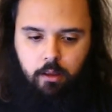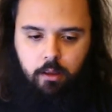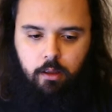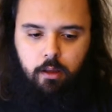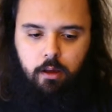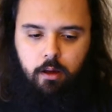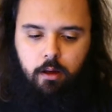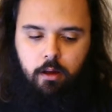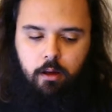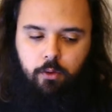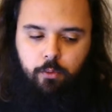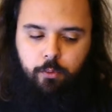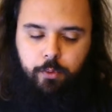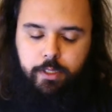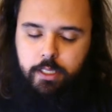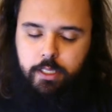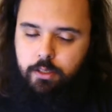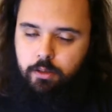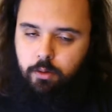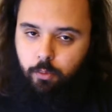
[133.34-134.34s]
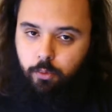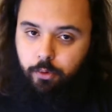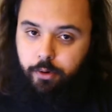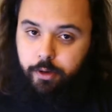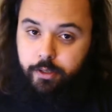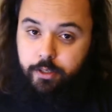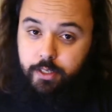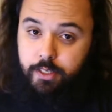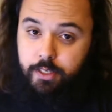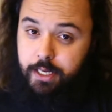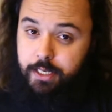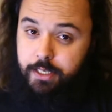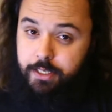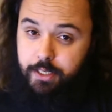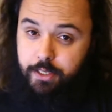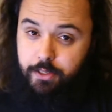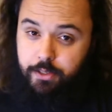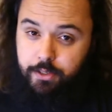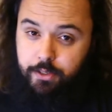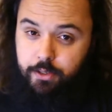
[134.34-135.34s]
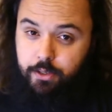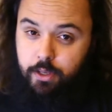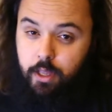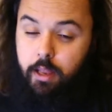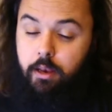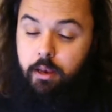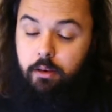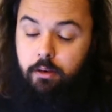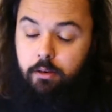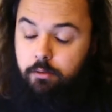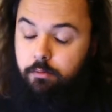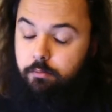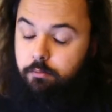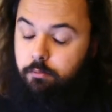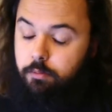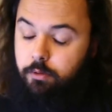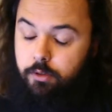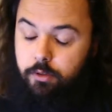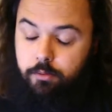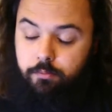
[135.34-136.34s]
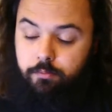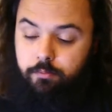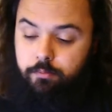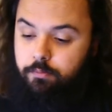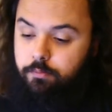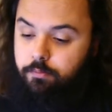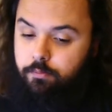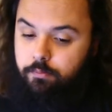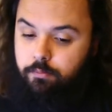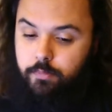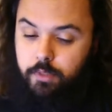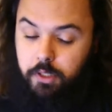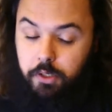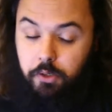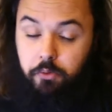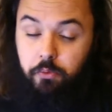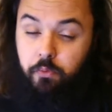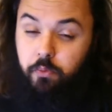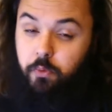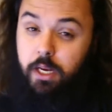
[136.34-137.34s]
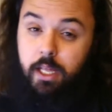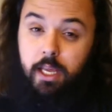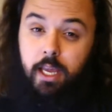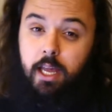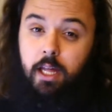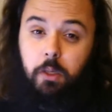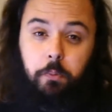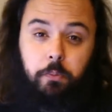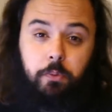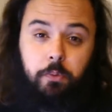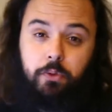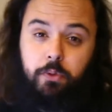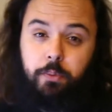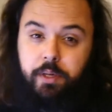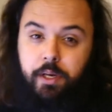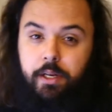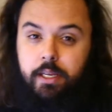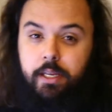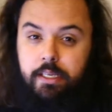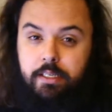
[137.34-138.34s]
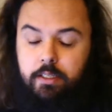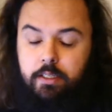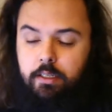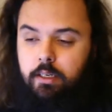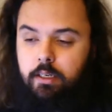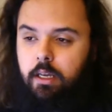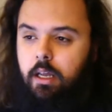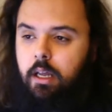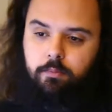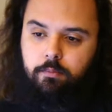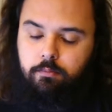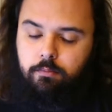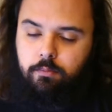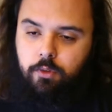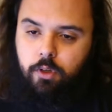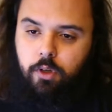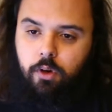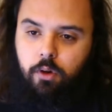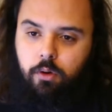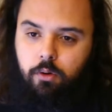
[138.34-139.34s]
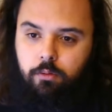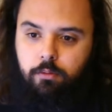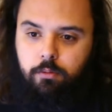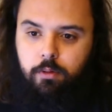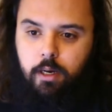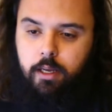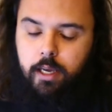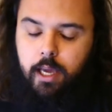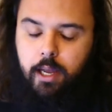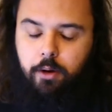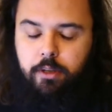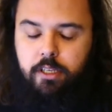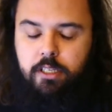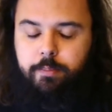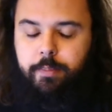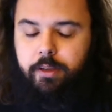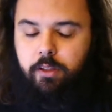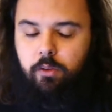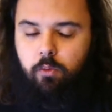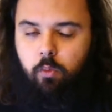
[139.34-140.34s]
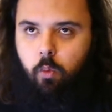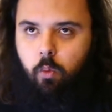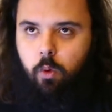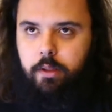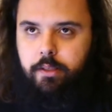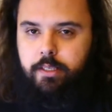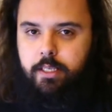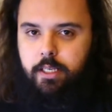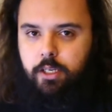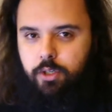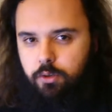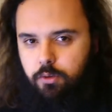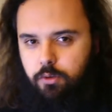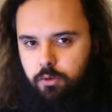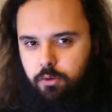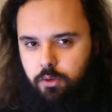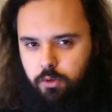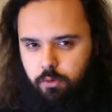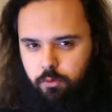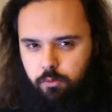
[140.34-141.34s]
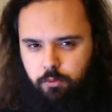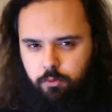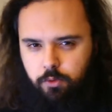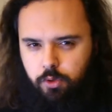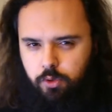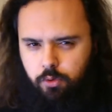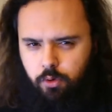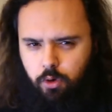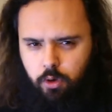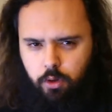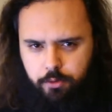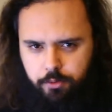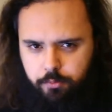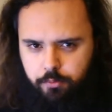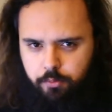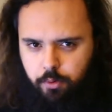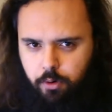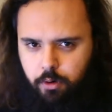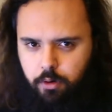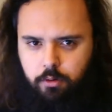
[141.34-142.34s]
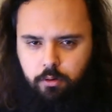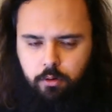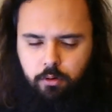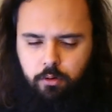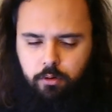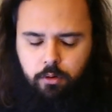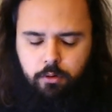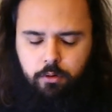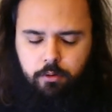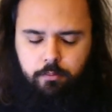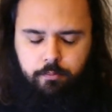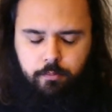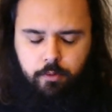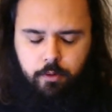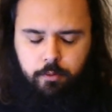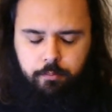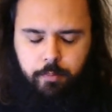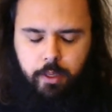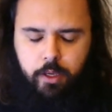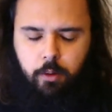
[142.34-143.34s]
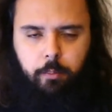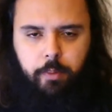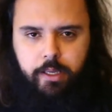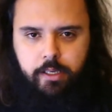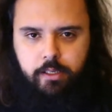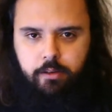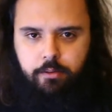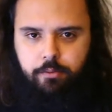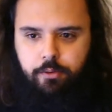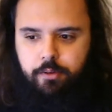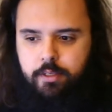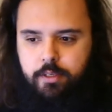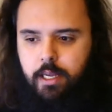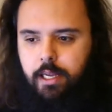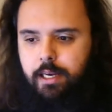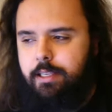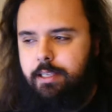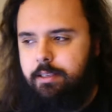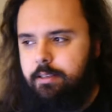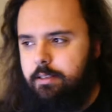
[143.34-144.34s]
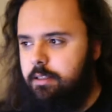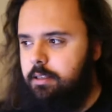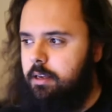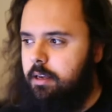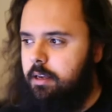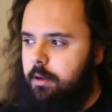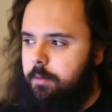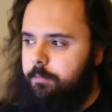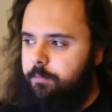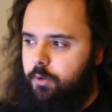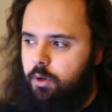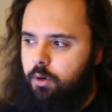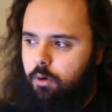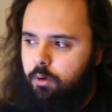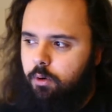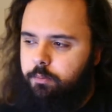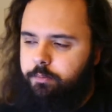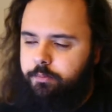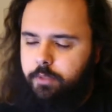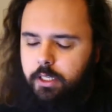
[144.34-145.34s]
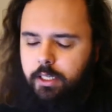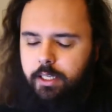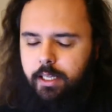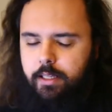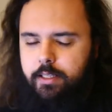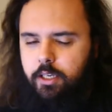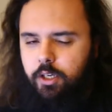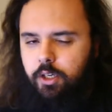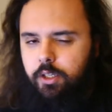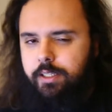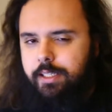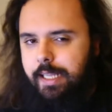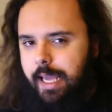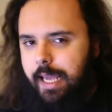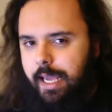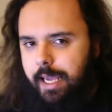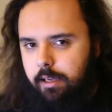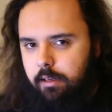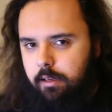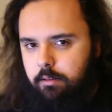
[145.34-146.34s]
We did some more exercises, and didn't really help, to be honest. You know, like I don't expect one session to do a lot of work or make a big difference. At least, you know, it can take a day.